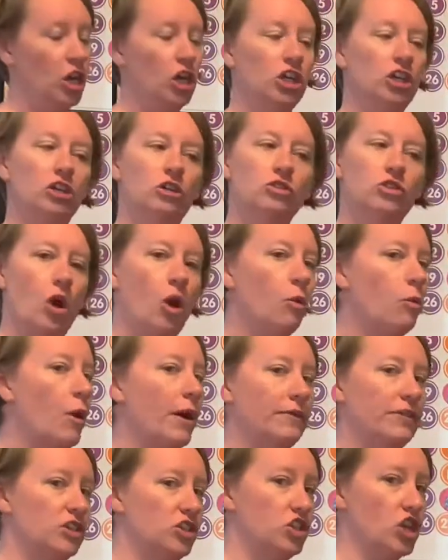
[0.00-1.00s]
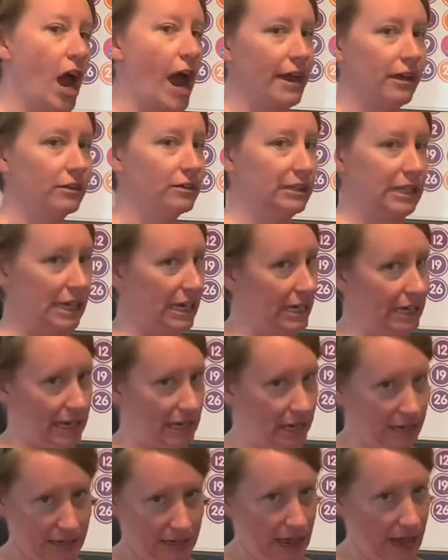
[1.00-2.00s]
You don't want the child in
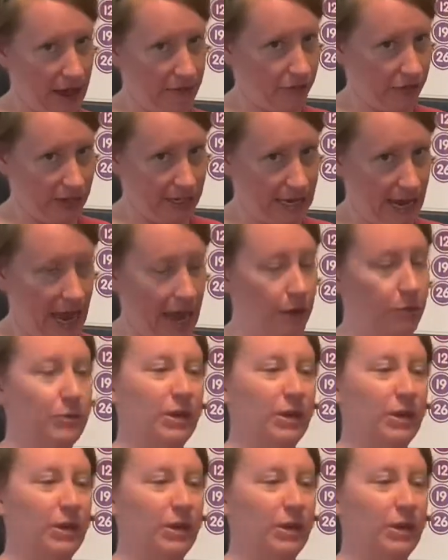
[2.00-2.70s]
it in every day